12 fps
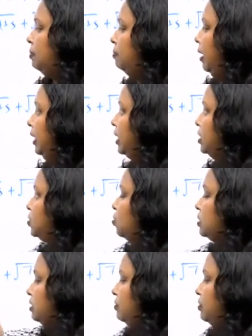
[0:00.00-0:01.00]
minus
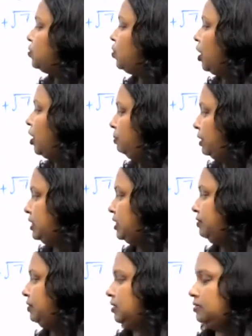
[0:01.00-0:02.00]
root 7 squared means
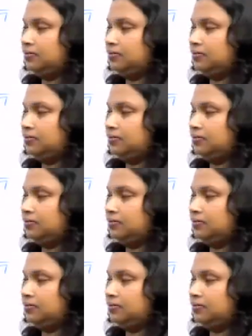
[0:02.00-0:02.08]
7.